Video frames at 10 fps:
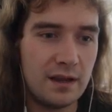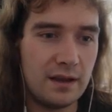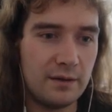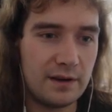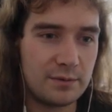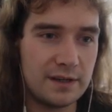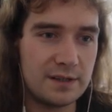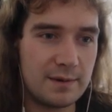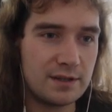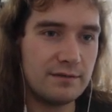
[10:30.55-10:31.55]
The rest went in
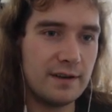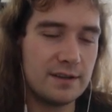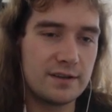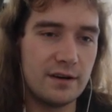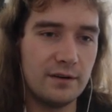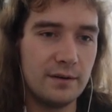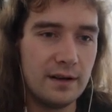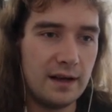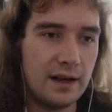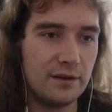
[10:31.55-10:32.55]
special defense. So,
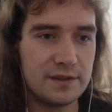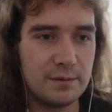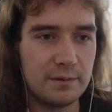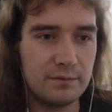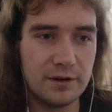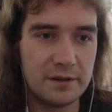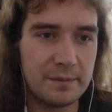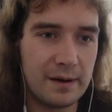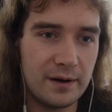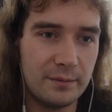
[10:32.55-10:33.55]
and obviously we're running the
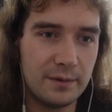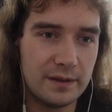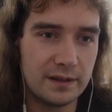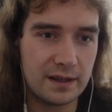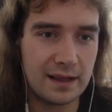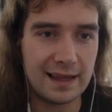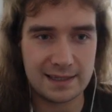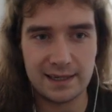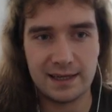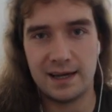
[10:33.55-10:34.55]
power with the
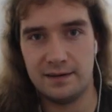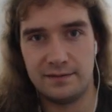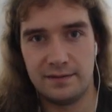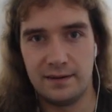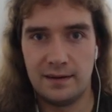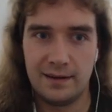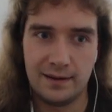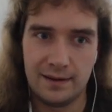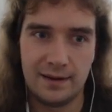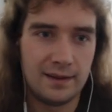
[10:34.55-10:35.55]
classic kind of
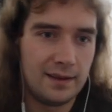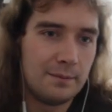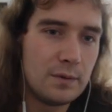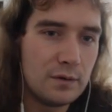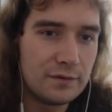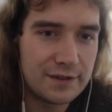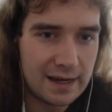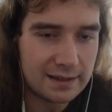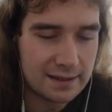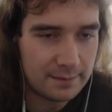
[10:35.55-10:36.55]
move
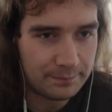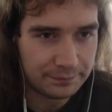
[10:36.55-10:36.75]
set.